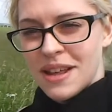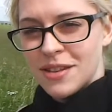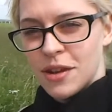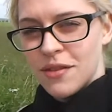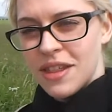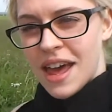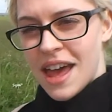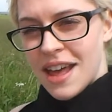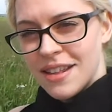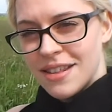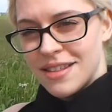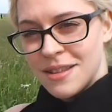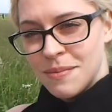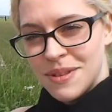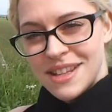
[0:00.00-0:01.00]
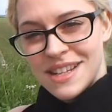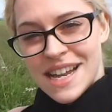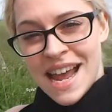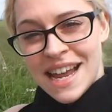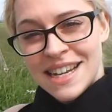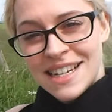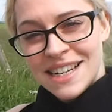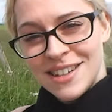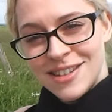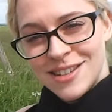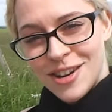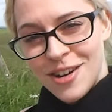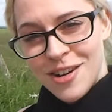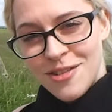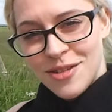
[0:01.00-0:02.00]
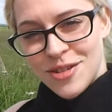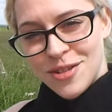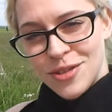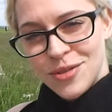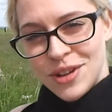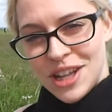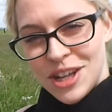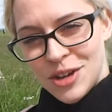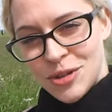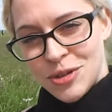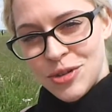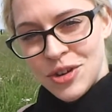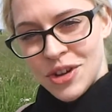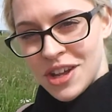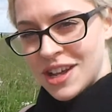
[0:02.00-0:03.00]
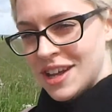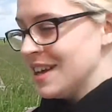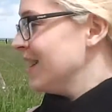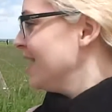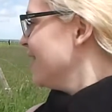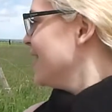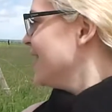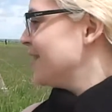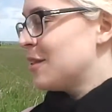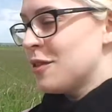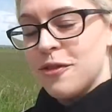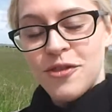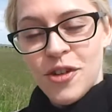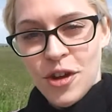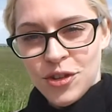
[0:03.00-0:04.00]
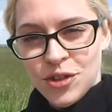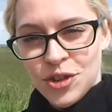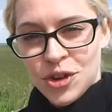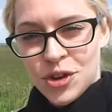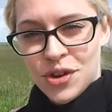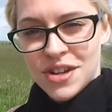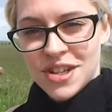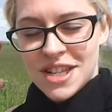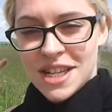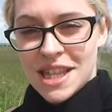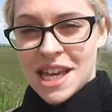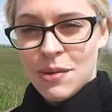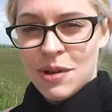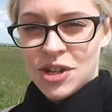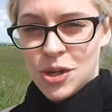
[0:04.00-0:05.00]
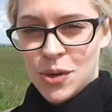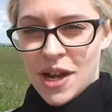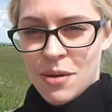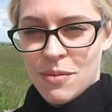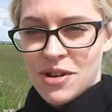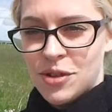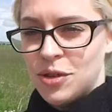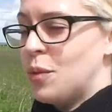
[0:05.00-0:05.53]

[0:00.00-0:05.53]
over there. Some standing stones, which is really cool. It's the first touristy thing we're doing, and we're just